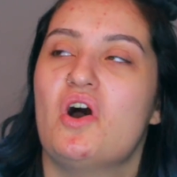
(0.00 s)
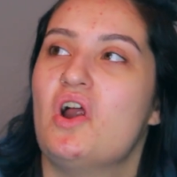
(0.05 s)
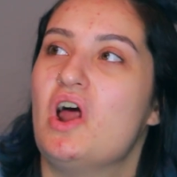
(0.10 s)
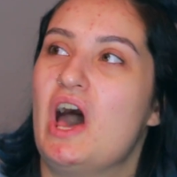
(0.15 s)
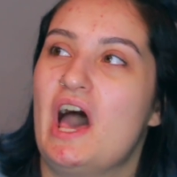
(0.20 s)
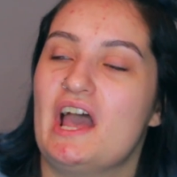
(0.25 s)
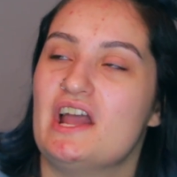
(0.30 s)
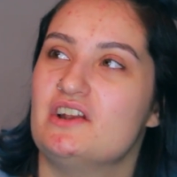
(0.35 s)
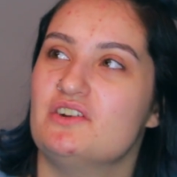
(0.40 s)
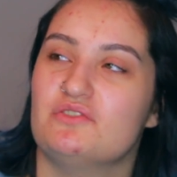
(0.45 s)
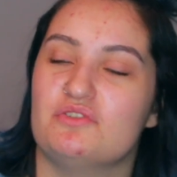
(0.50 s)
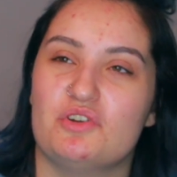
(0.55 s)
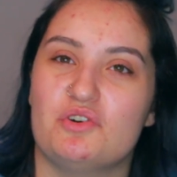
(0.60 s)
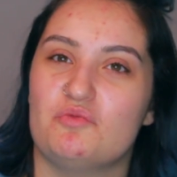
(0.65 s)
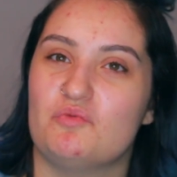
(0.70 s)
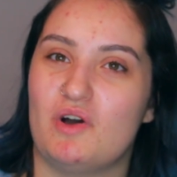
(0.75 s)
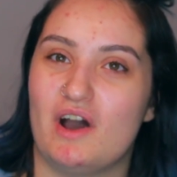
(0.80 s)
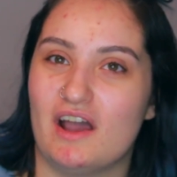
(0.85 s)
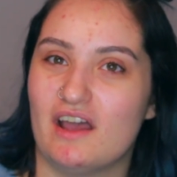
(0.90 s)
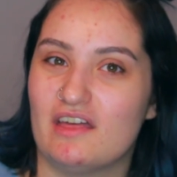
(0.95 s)
I don't know
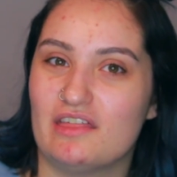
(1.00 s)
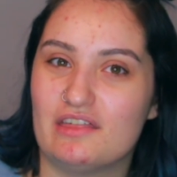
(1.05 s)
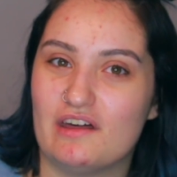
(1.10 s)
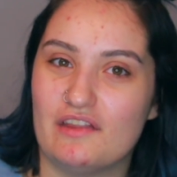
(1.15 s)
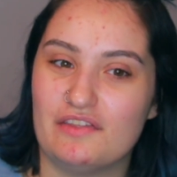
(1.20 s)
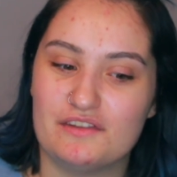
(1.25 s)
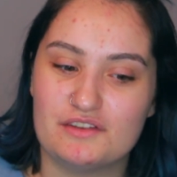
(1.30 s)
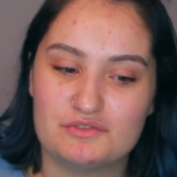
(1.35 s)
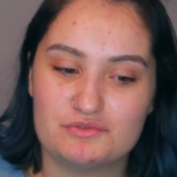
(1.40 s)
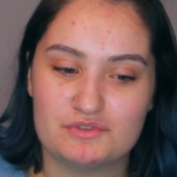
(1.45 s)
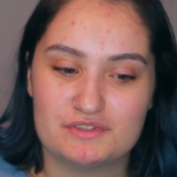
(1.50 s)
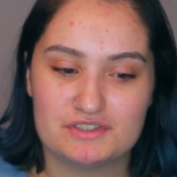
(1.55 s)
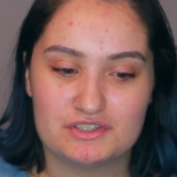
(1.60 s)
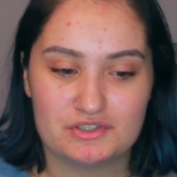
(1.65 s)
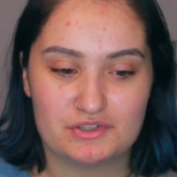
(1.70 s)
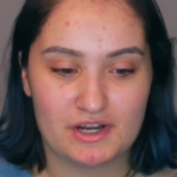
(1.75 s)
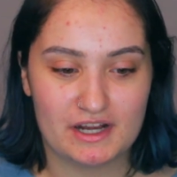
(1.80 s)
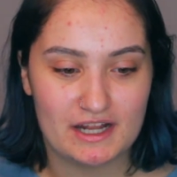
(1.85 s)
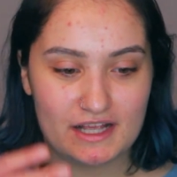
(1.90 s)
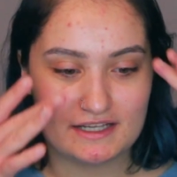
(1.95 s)
why I thought this was a
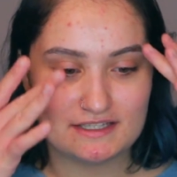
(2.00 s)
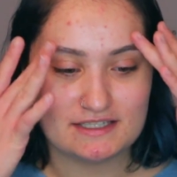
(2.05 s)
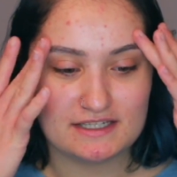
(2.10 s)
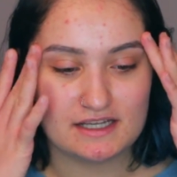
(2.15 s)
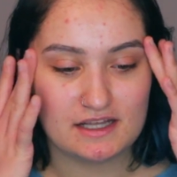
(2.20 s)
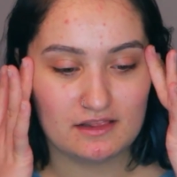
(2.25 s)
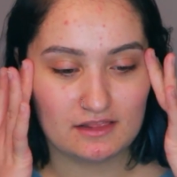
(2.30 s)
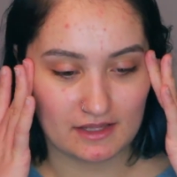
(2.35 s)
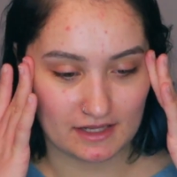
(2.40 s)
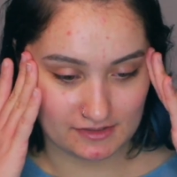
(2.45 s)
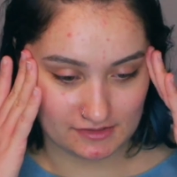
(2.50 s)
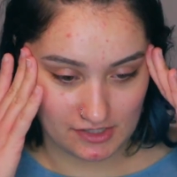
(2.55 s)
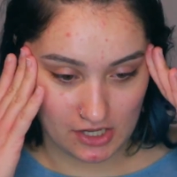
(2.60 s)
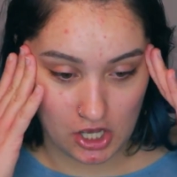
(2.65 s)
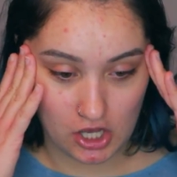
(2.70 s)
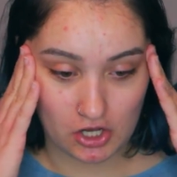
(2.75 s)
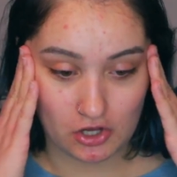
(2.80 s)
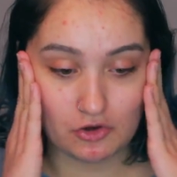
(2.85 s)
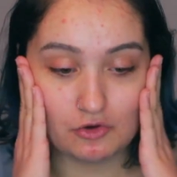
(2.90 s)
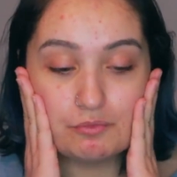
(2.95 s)
great idea. Let's
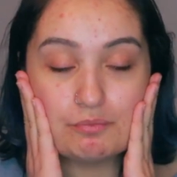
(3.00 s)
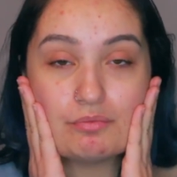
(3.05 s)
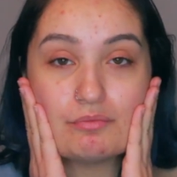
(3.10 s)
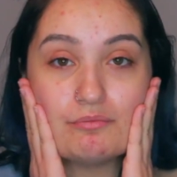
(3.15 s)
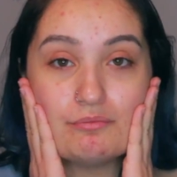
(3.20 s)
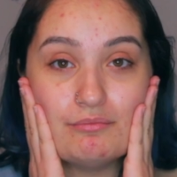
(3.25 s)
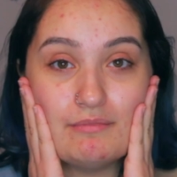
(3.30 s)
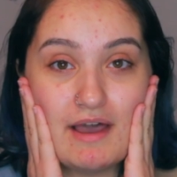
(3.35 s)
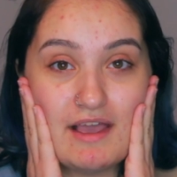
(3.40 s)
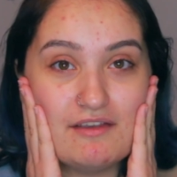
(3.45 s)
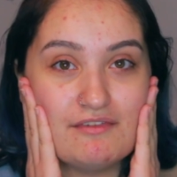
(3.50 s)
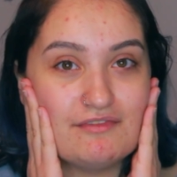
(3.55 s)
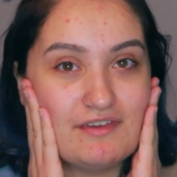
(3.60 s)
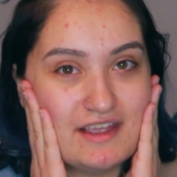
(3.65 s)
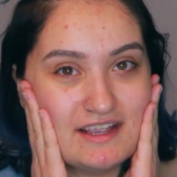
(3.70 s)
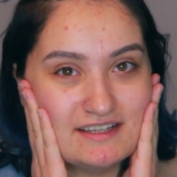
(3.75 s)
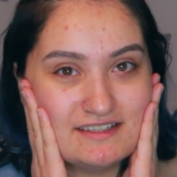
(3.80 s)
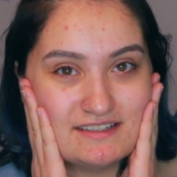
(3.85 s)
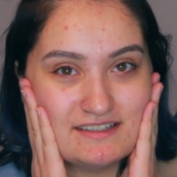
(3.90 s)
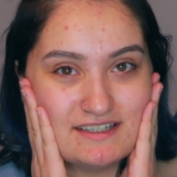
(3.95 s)
hope my
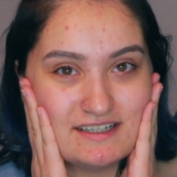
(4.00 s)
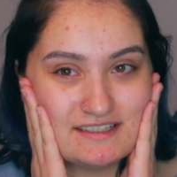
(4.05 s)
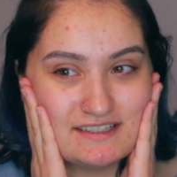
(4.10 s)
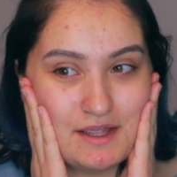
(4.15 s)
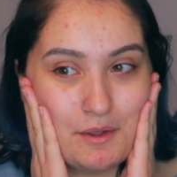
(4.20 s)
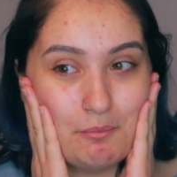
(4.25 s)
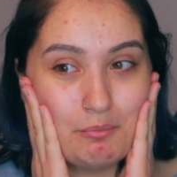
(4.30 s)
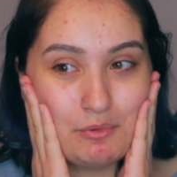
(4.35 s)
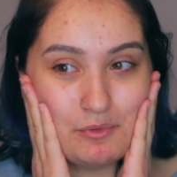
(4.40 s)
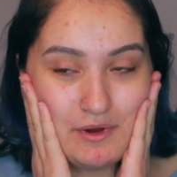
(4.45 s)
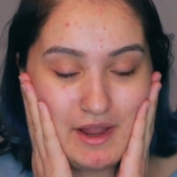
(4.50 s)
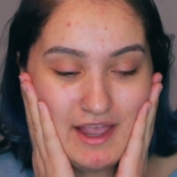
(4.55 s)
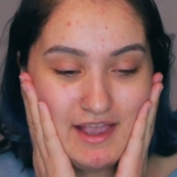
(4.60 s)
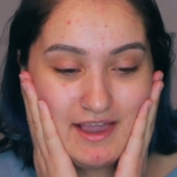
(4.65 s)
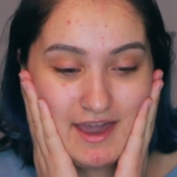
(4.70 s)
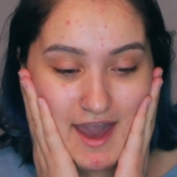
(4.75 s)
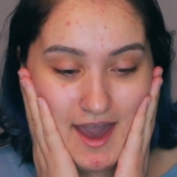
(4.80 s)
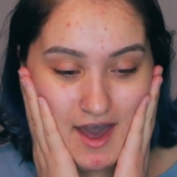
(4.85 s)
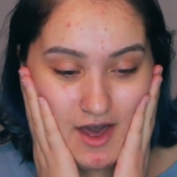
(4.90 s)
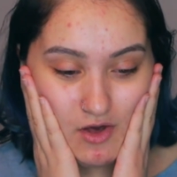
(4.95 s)
face doesn't break
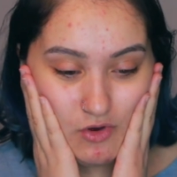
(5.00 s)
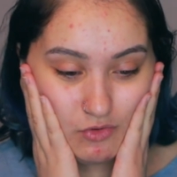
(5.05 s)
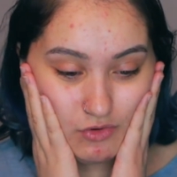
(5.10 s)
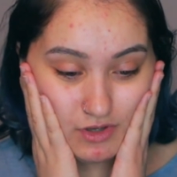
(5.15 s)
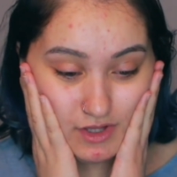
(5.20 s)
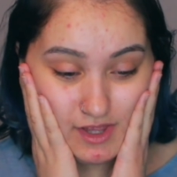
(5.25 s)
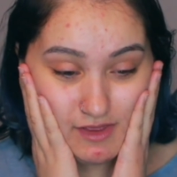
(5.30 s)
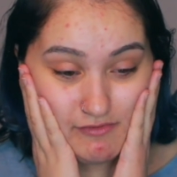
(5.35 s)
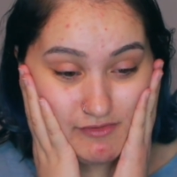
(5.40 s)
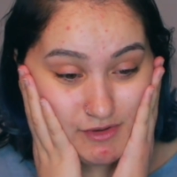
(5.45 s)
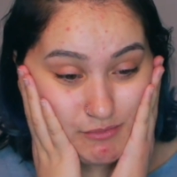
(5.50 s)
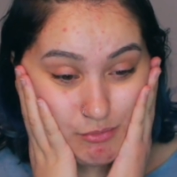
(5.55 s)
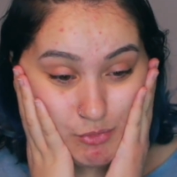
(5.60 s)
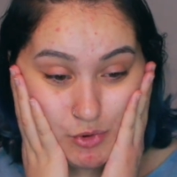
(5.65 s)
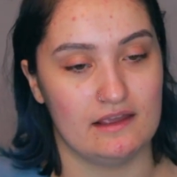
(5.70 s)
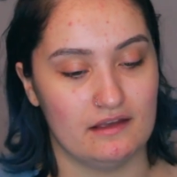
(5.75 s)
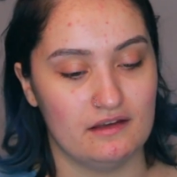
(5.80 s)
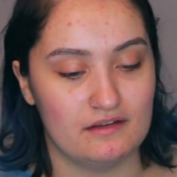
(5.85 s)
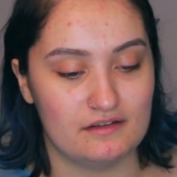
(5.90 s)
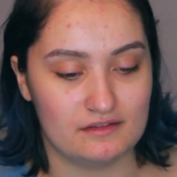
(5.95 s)
out even more.
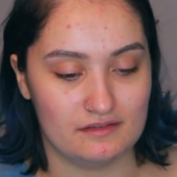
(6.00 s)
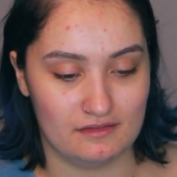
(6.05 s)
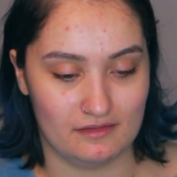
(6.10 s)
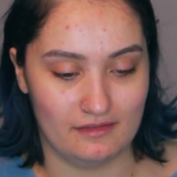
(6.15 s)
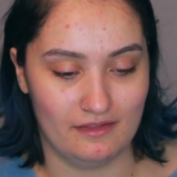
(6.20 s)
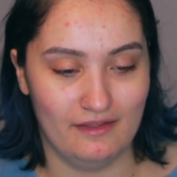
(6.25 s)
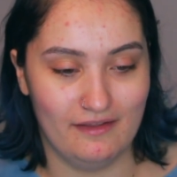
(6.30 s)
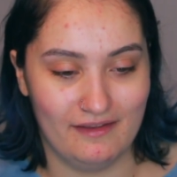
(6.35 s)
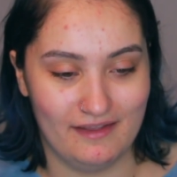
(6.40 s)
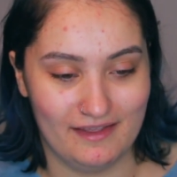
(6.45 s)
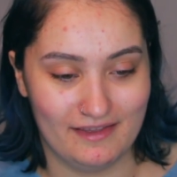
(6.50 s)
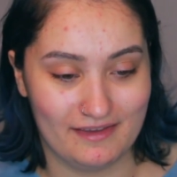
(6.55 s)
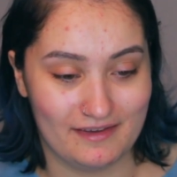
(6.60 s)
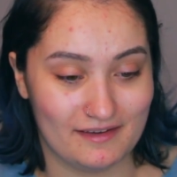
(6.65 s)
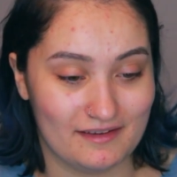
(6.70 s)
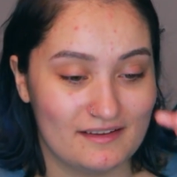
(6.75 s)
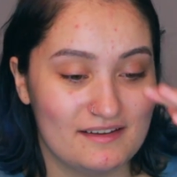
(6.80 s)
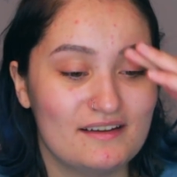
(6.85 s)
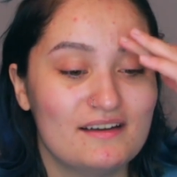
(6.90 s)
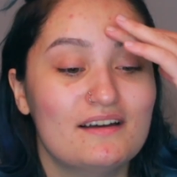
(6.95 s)
Like,
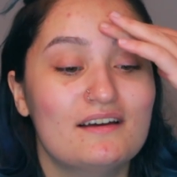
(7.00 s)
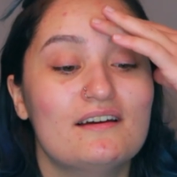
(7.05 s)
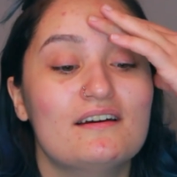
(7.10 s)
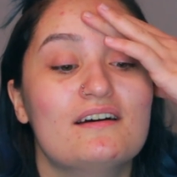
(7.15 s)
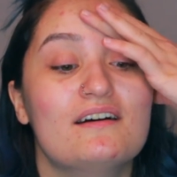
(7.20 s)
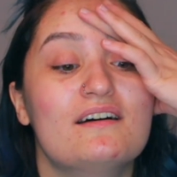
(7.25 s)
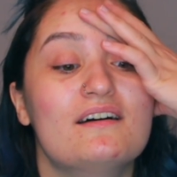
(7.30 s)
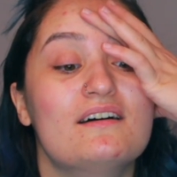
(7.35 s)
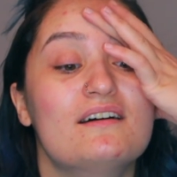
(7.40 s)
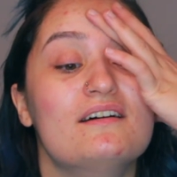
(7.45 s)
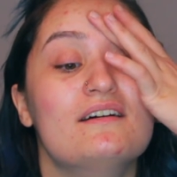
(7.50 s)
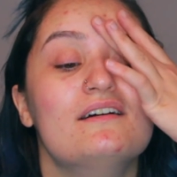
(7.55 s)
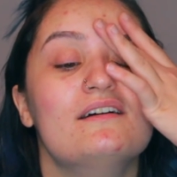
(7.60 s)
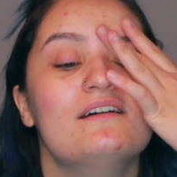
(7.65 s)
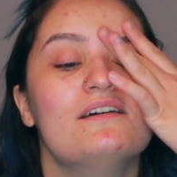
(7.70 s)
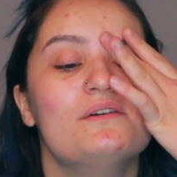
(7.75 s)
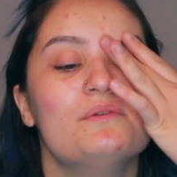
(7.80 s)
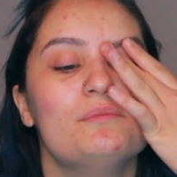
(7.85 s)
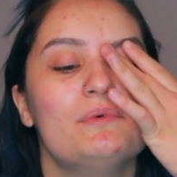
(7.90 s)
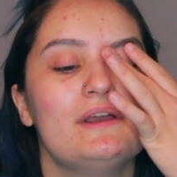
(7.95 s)
oh
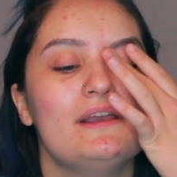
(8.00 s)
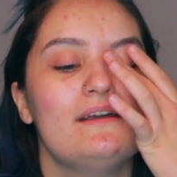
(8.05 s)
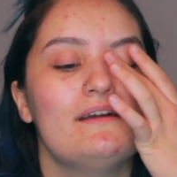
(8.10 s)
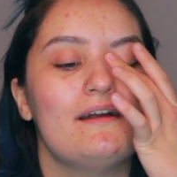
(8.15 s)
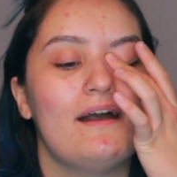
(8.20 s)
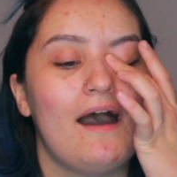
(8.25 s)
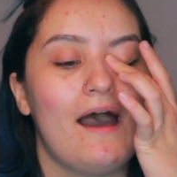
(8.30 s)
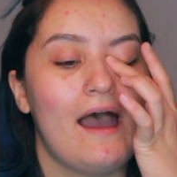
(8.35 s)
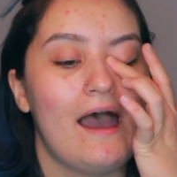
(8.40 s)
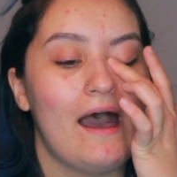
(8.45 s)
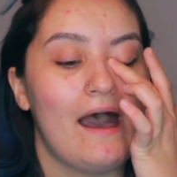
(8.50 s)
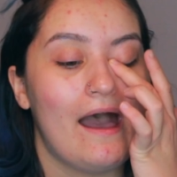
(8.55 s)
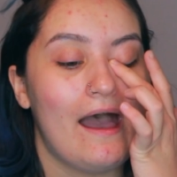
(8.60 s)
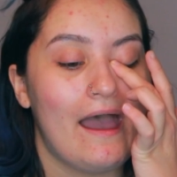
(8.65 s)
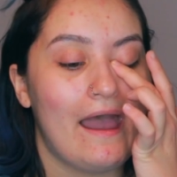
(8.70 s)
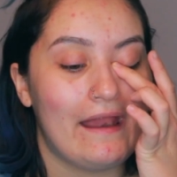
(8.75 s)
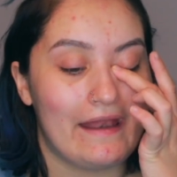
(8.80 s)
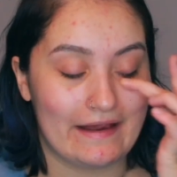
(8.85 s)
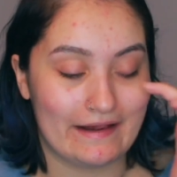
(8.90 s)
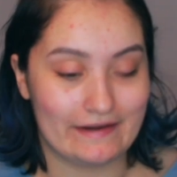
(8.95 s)
my god,
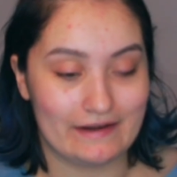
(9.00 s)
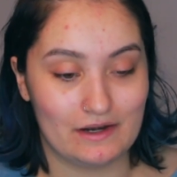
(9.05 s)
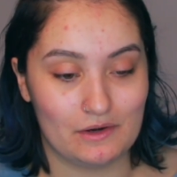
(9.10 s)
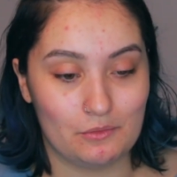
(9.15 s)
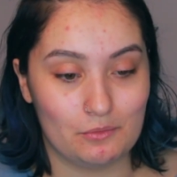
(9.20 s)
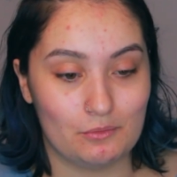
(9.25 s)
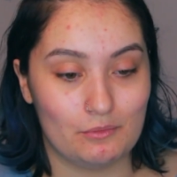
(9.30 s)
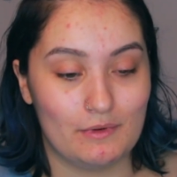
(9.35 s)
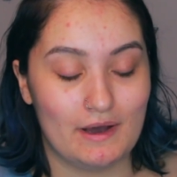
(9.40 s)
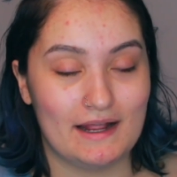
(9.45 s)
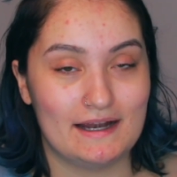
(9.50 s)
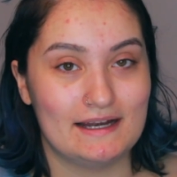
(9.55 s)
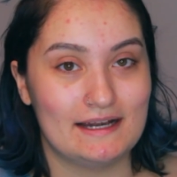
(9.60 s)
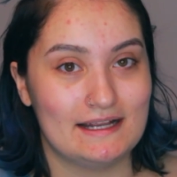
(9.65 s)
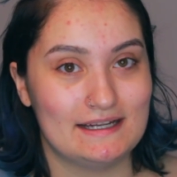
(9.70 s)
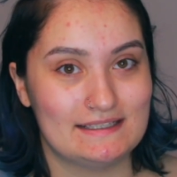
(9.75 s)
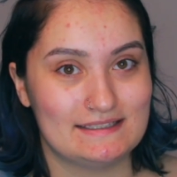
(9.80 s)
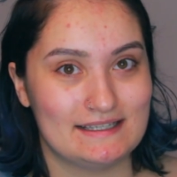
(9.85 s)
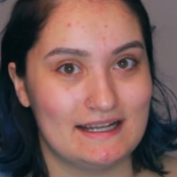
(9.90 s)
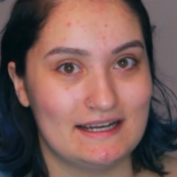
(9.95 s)
why did I
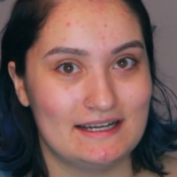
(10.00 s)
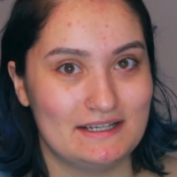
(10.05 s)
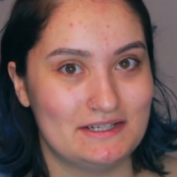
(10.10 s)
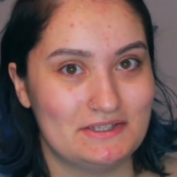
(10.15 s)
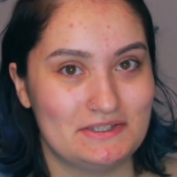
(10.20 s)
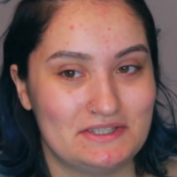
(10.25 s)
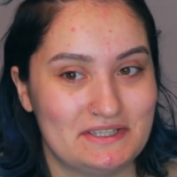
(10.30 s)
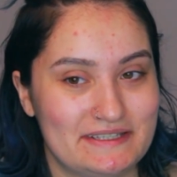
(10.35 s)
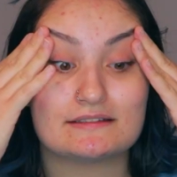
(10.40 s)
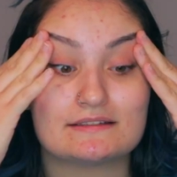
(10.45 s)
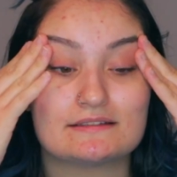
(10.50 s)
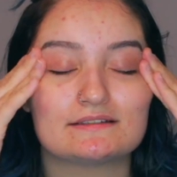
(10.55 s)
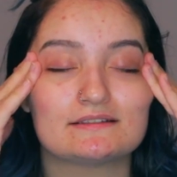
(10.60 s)
decide to do this?